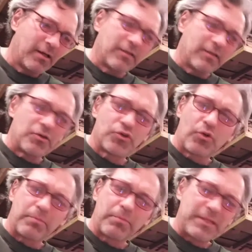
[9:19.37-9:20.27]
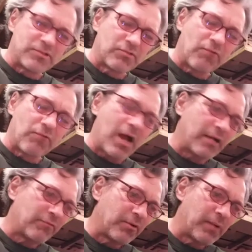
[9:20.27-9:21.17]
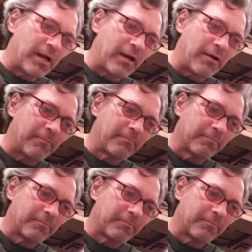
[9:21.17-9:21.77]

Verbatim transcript: There's short pieces of rod everywhere.